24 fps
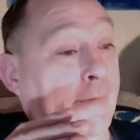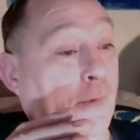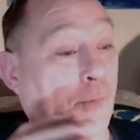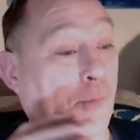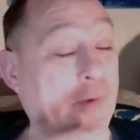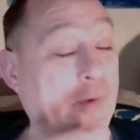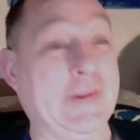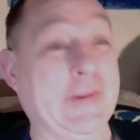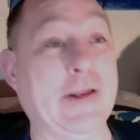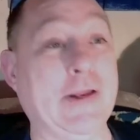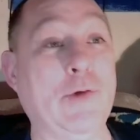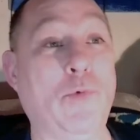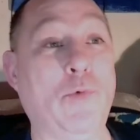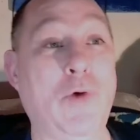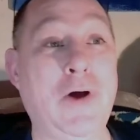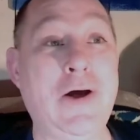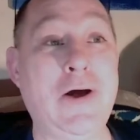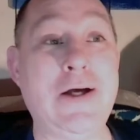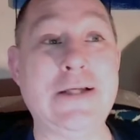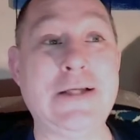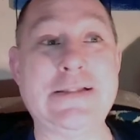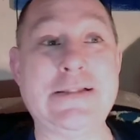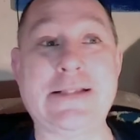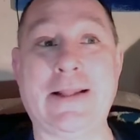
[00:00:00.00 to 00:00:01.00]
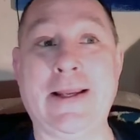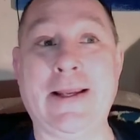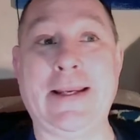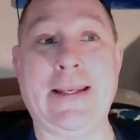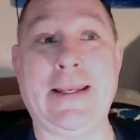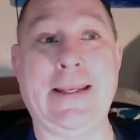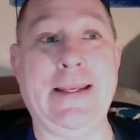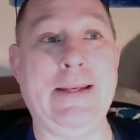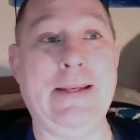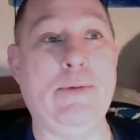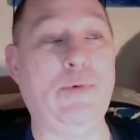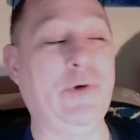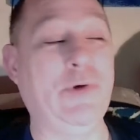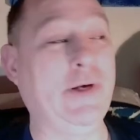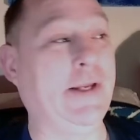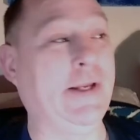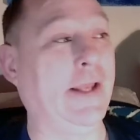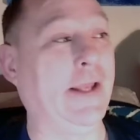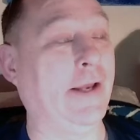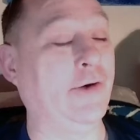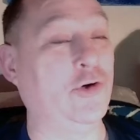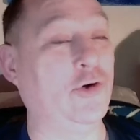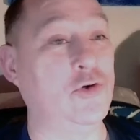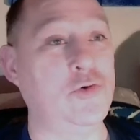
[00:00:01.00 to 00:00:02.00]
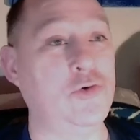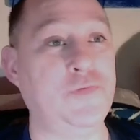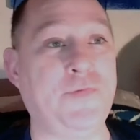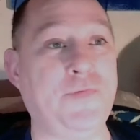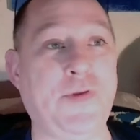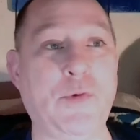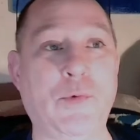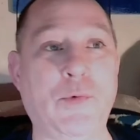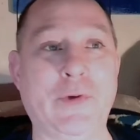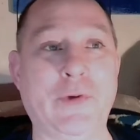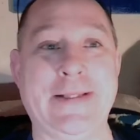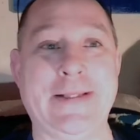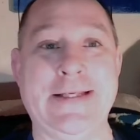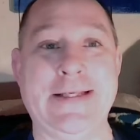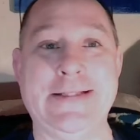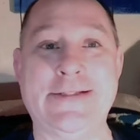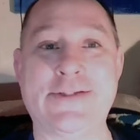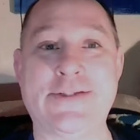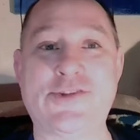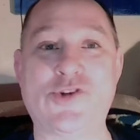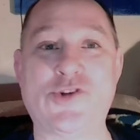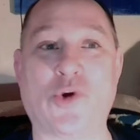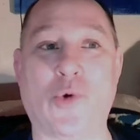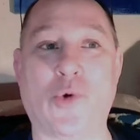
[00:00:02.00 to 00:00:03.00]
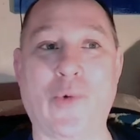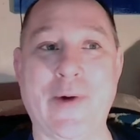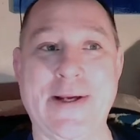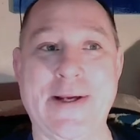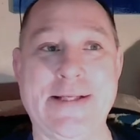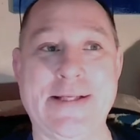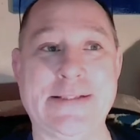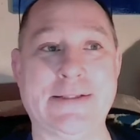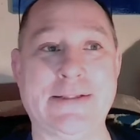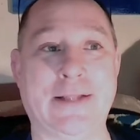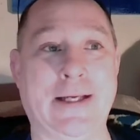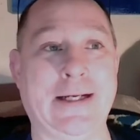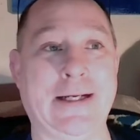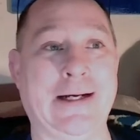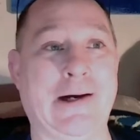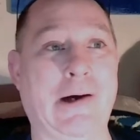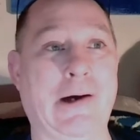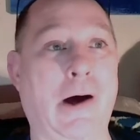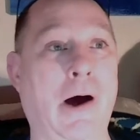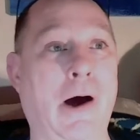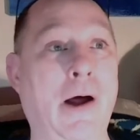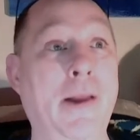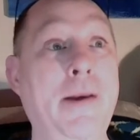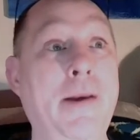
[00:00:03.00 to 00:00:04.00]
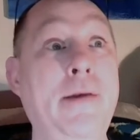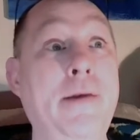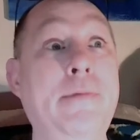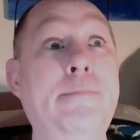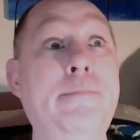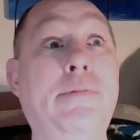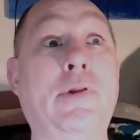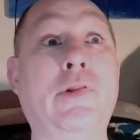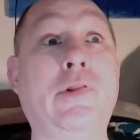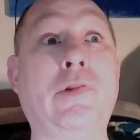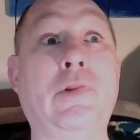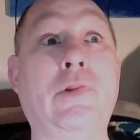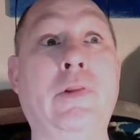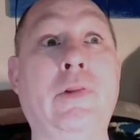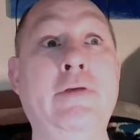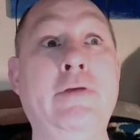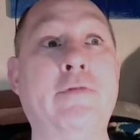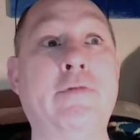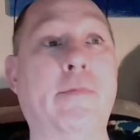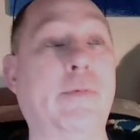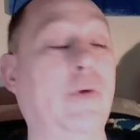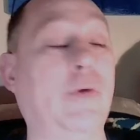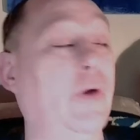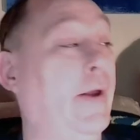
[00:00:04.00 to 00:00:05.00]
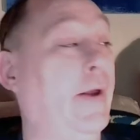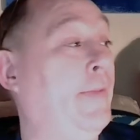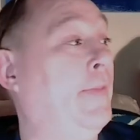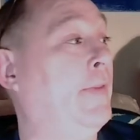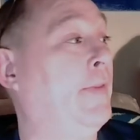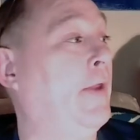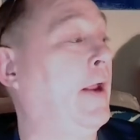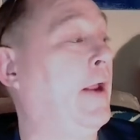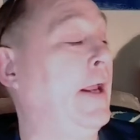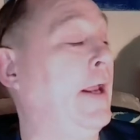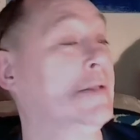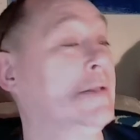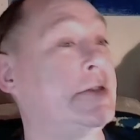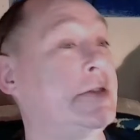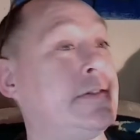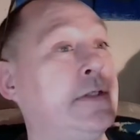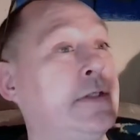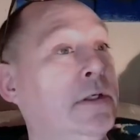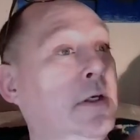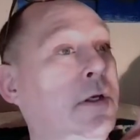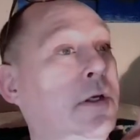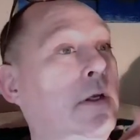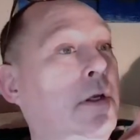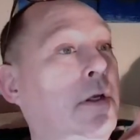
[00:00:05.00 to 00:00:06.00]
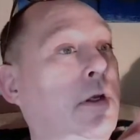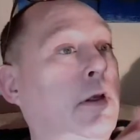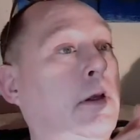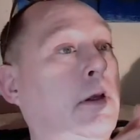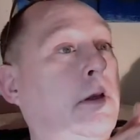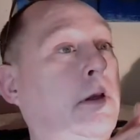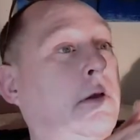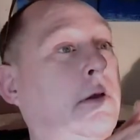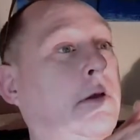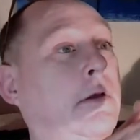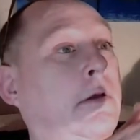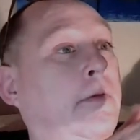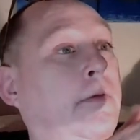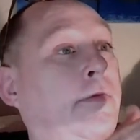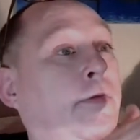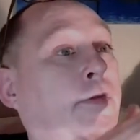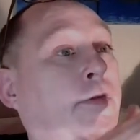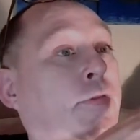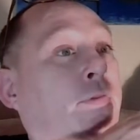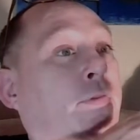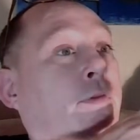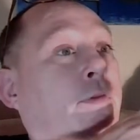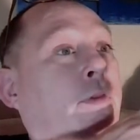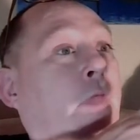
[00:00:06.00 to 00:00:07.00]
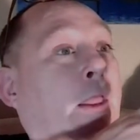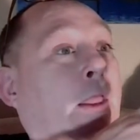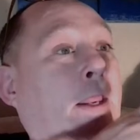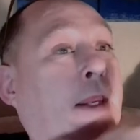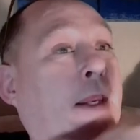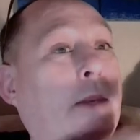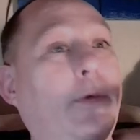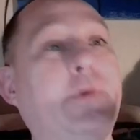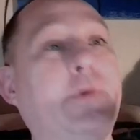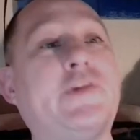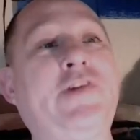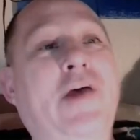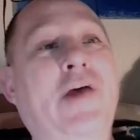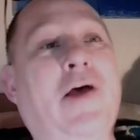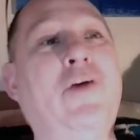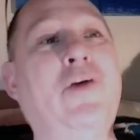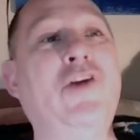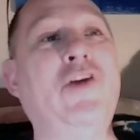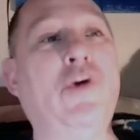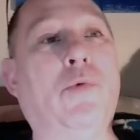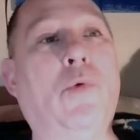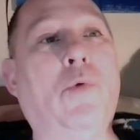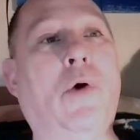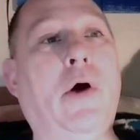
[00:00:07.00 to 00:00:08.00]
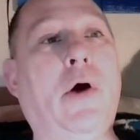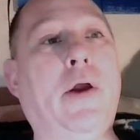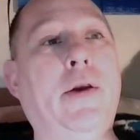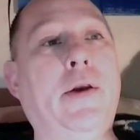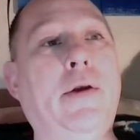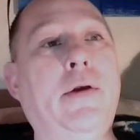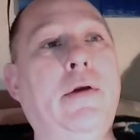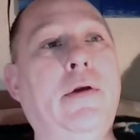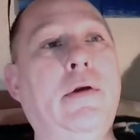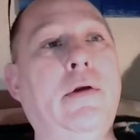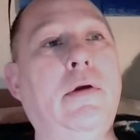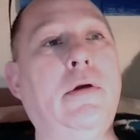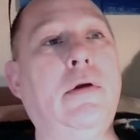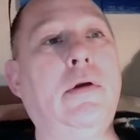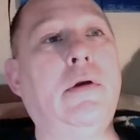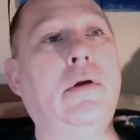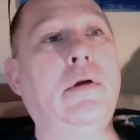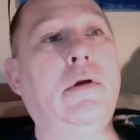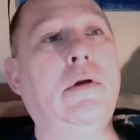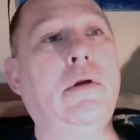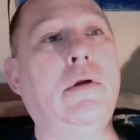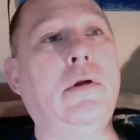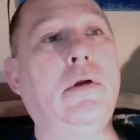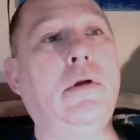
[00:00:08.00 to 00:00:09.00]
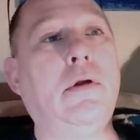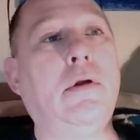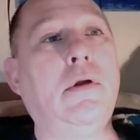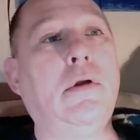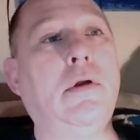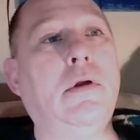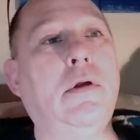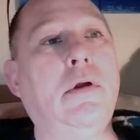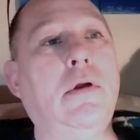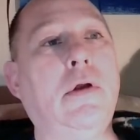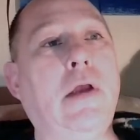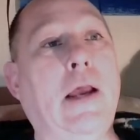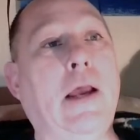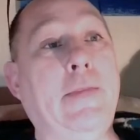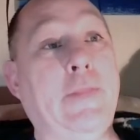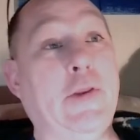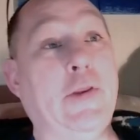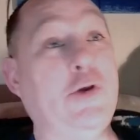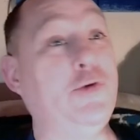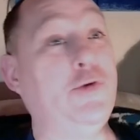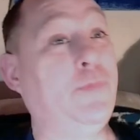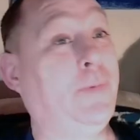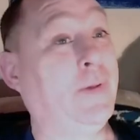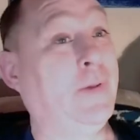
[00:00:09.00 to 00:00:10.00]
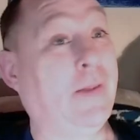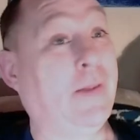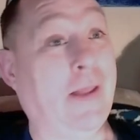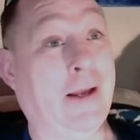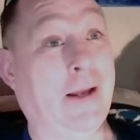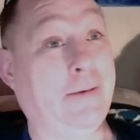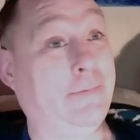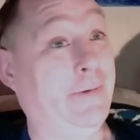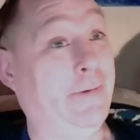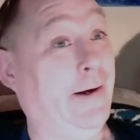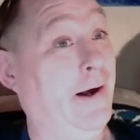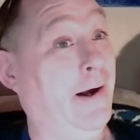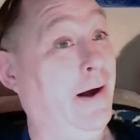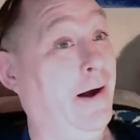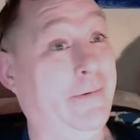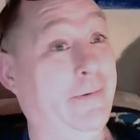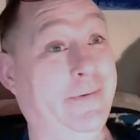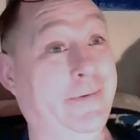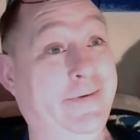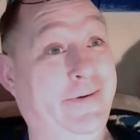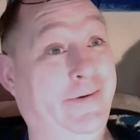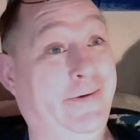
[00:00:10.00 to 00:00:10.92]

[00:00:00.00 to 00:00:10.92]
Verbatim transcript: the only thing was, like, he would get goofy with these stories, like, unbelievable. And as, like, he would tell you one, and then you'd be like, wow,